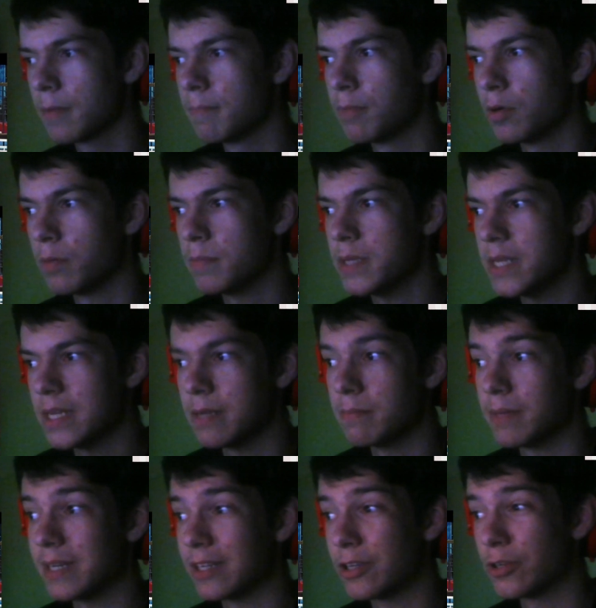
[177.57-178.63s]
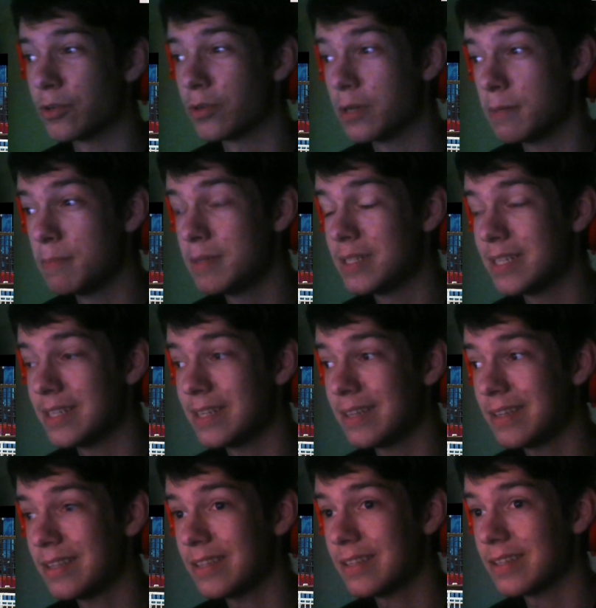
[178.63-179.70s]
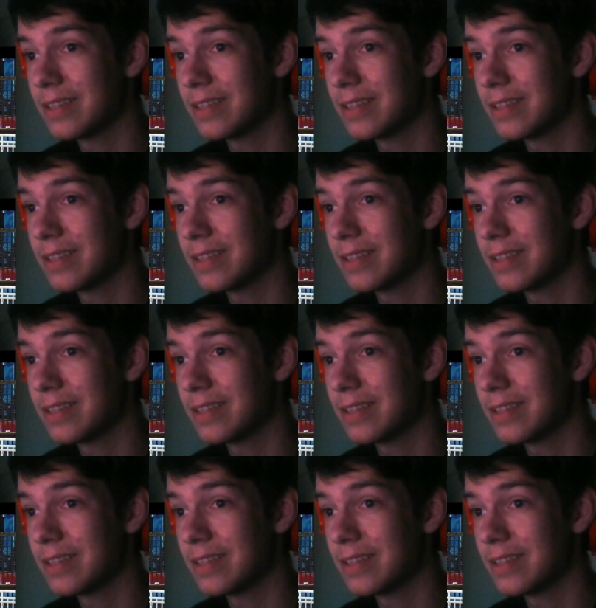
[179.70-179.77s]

Put me in my crib tonight,